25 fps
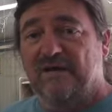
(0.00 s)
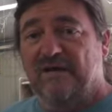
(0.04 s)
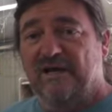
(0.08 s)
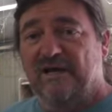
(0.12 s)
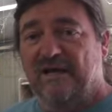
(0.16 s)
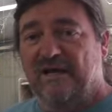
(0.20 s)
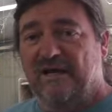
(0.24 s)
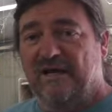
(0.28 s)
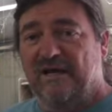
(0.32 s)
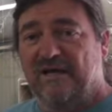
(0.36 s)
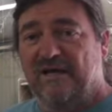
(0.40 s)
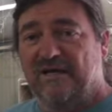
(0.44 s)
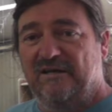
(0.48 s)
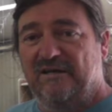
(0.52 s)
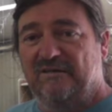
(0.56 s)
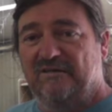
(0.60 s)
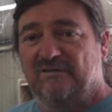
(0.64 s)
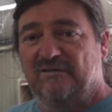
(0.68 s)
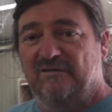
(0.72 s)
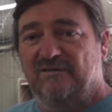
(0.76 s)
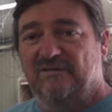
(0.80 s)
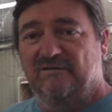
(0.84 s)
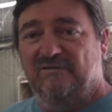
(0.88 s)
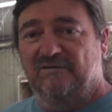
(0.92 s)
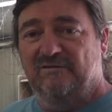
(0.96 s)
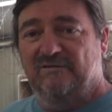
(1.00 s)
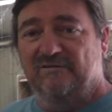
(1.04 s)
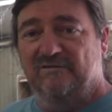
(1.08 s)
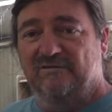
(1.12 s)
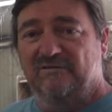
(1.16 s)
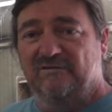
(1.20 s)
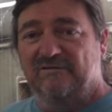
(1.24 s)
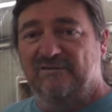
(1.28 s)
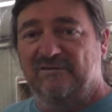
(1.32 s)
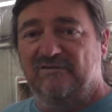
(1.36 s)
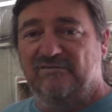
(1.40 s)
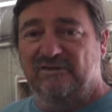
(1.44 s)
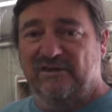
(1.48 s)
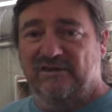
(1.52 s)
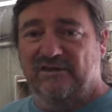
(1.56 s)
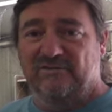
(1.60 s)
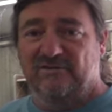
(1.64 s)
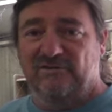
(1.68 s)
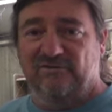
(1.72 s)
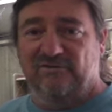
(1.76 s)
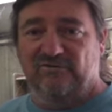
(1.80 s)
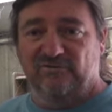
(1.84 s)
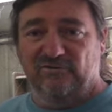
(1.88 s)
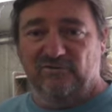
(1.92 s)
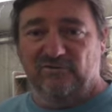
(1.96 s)
and there was
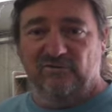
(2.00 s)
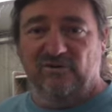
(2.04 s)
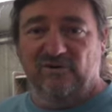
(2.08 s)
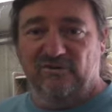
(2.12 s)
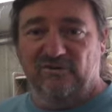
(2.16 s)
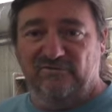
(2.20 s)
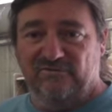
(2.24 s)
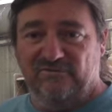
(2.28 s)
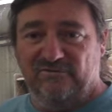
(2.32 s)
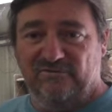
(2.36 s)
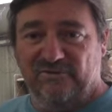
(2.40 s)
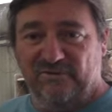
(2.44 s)
actually 2 lots.